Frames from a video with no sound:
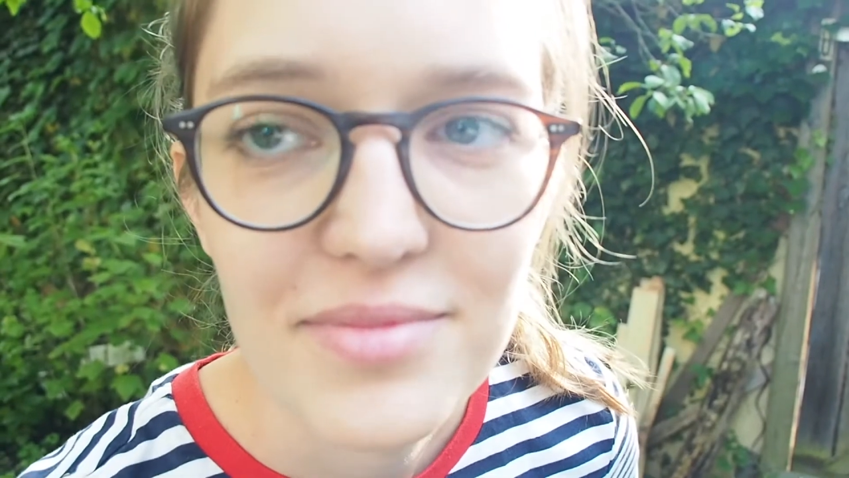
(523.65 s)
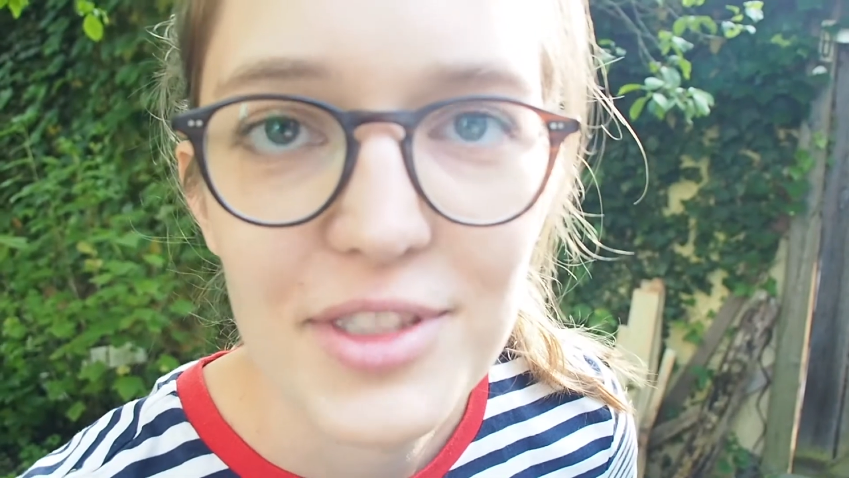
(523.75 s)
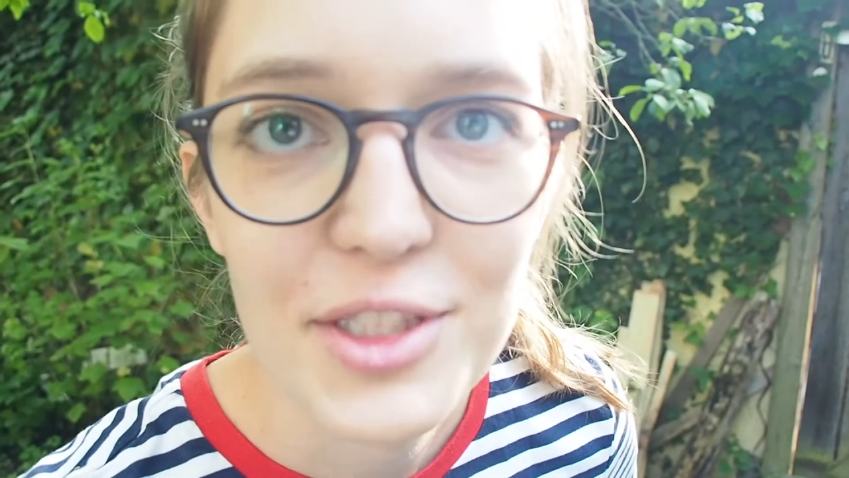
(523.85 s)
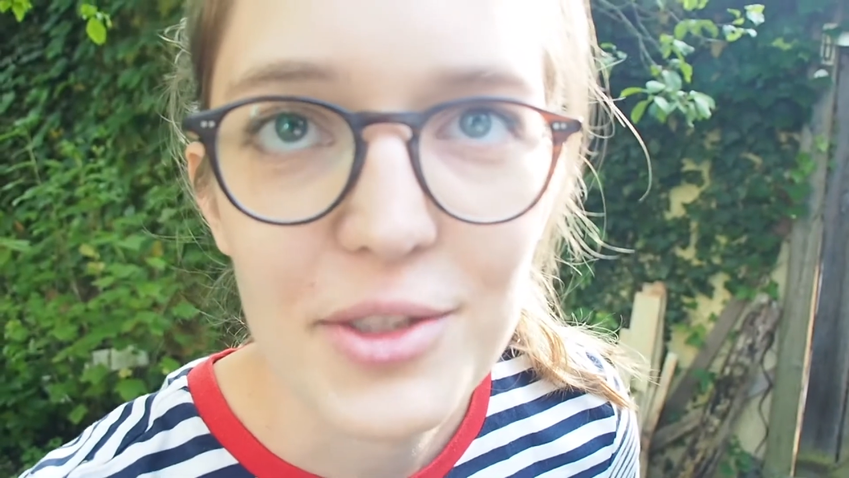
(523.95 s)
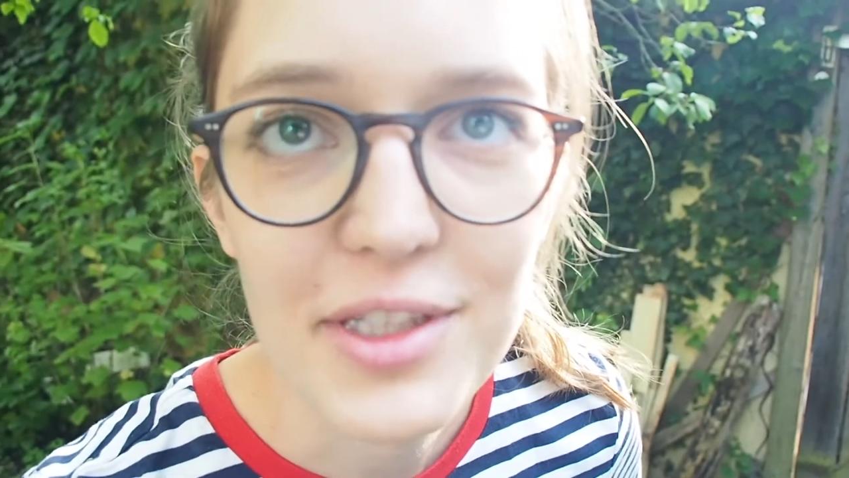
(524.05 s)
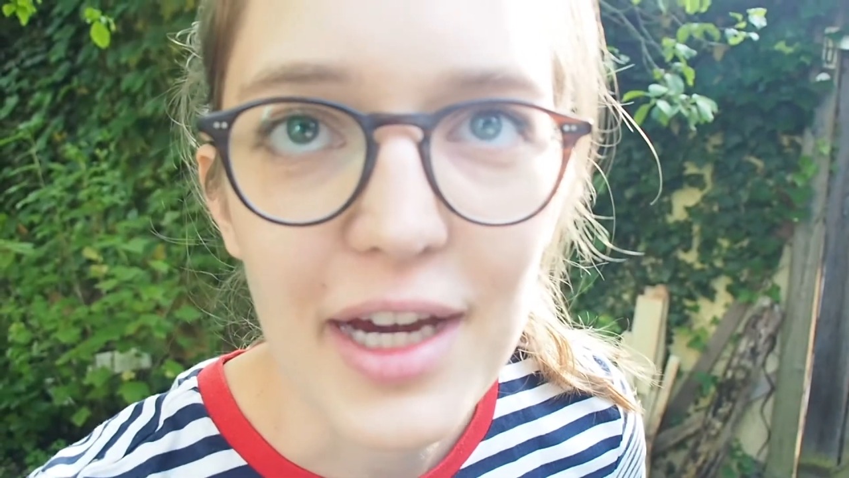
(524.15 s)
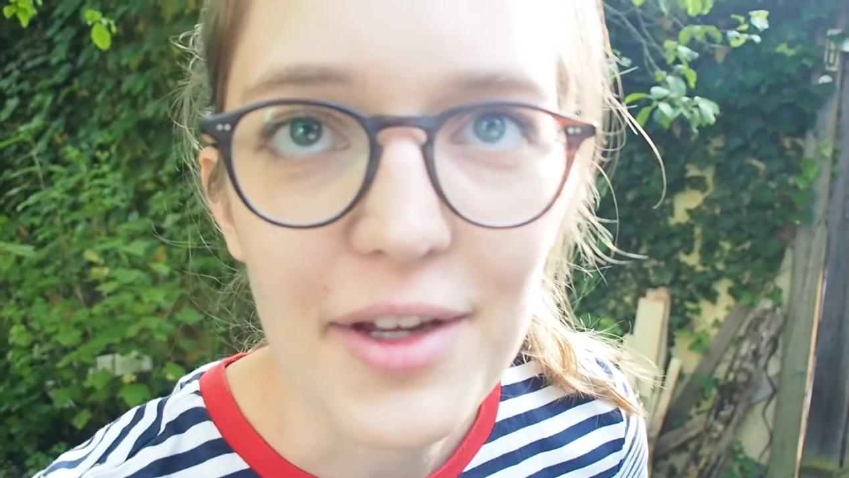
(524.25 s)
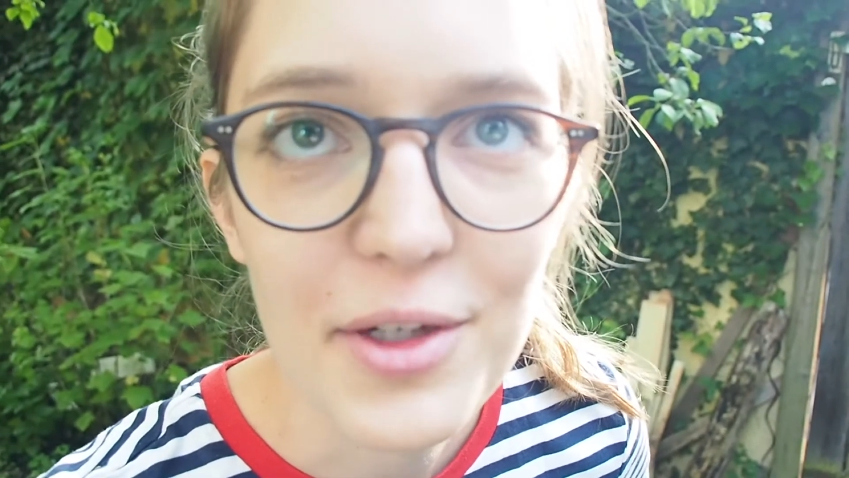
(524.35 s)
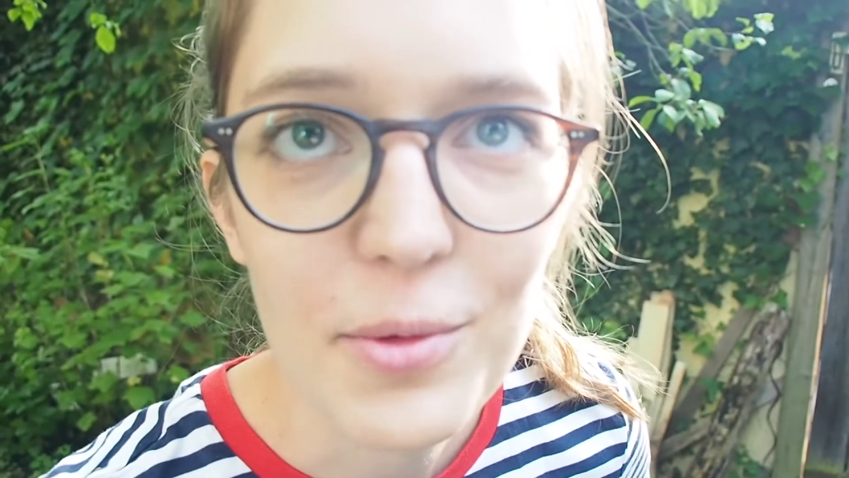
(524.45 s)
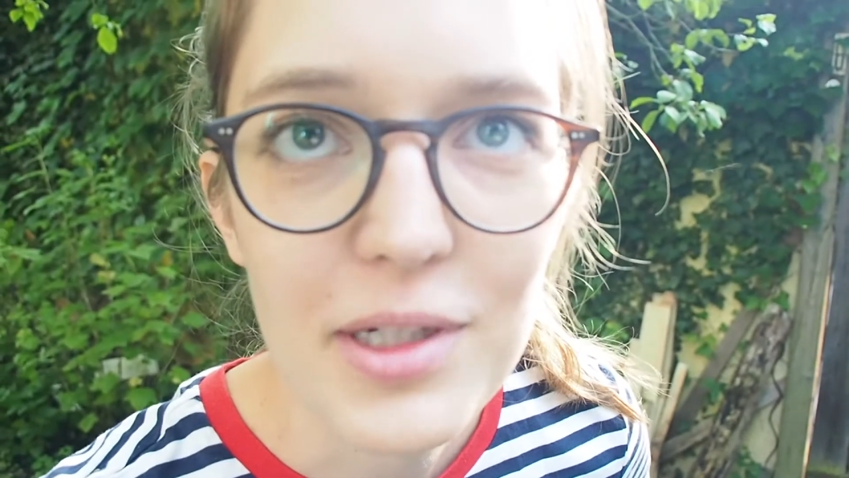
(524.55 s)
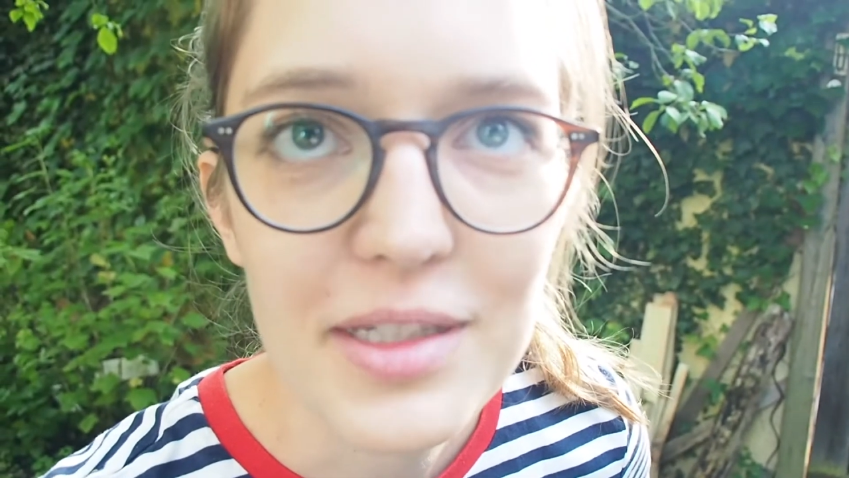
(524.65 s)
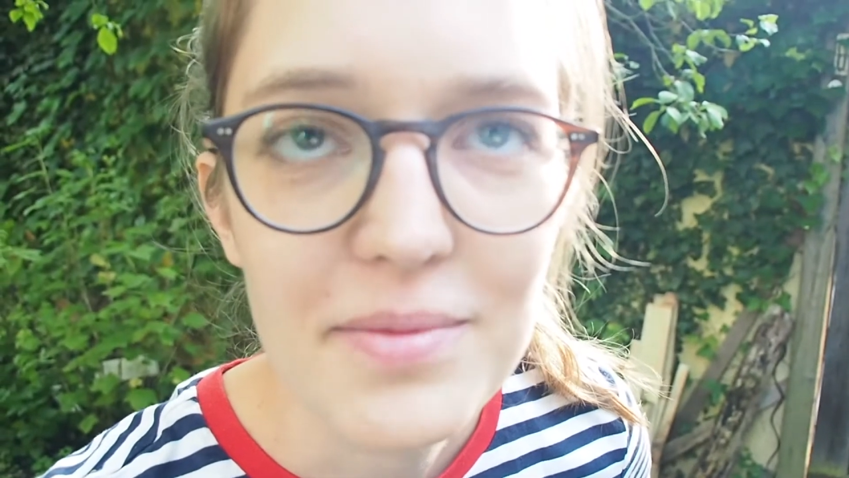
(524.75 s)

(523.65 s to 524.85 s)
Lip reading: doing I don't know what.